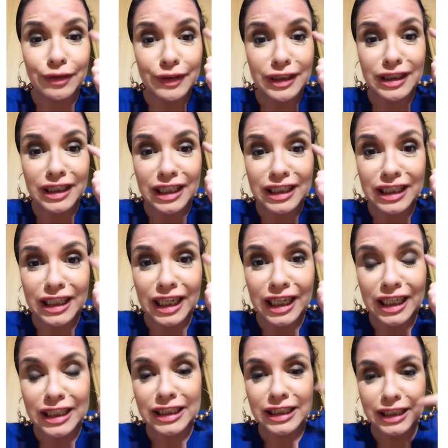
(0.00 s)
was the
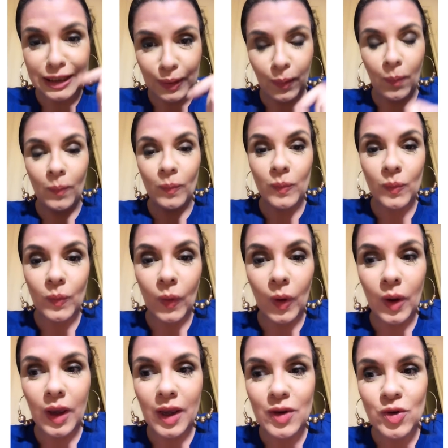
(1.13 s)
crazy
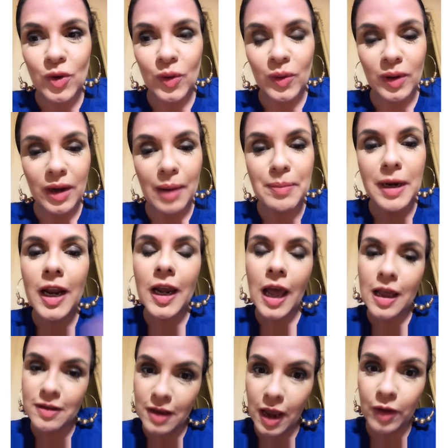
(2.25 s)
okay so but i
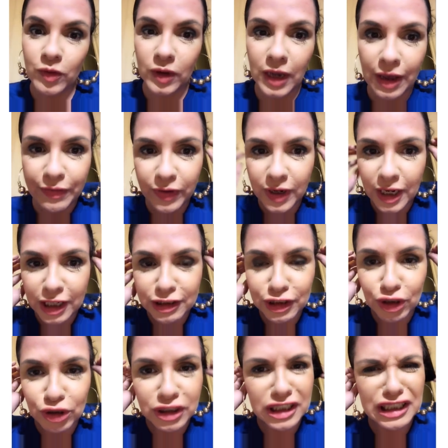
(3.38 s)
guys i have to laugh okay i have to
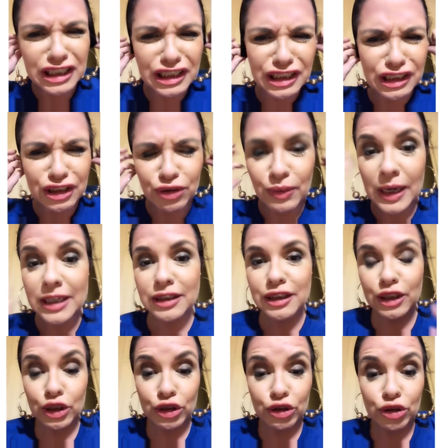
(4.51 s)
go crazy otherwise
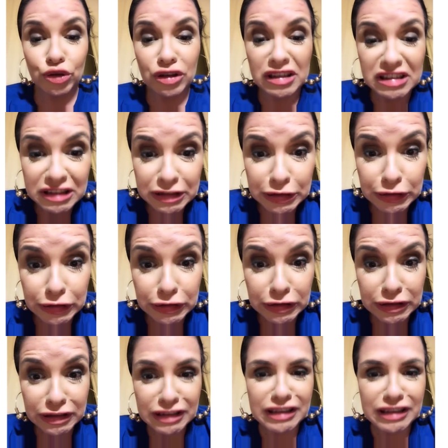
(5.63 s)
there's no release